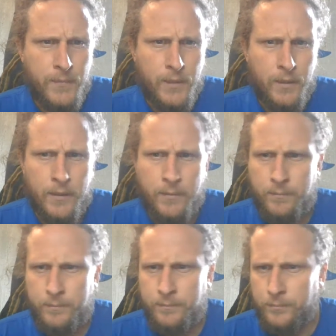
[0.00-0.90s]

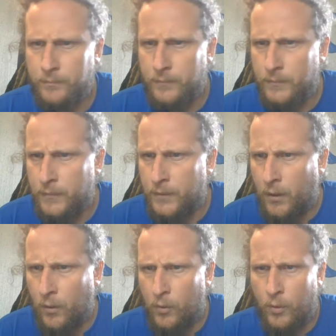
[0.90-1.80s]

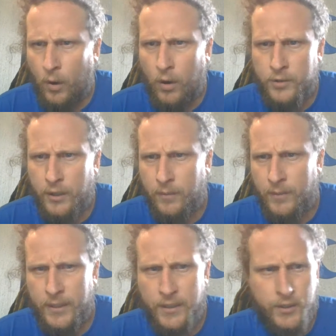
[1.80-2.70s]
No cost
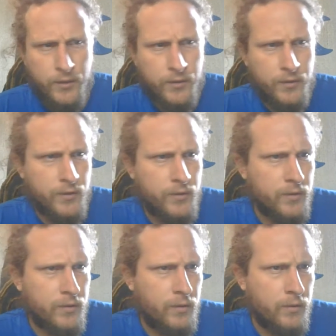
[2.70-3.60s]

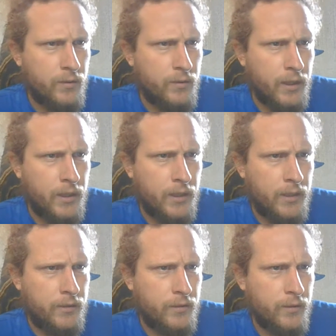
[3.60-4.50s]
recommendations.
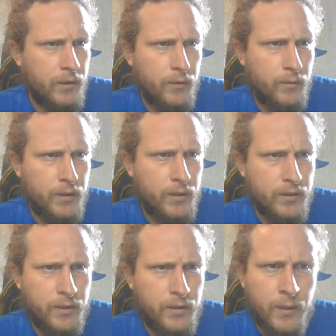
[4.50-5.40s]
Okay, so they don't want
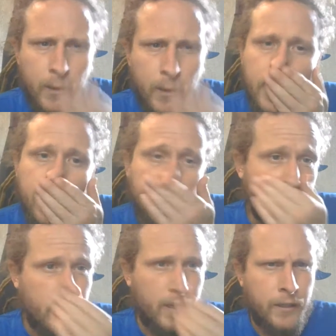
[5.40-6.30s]
us to
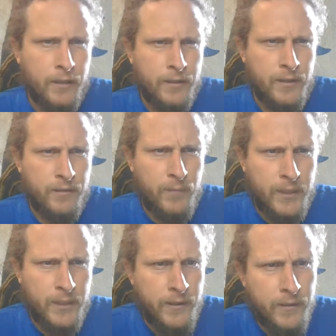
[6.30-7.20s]
figure out how to save
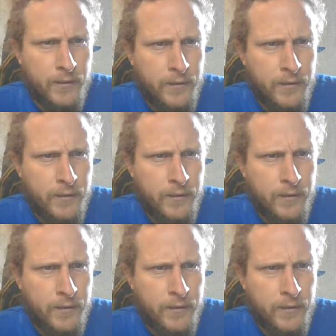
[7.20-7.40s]
money.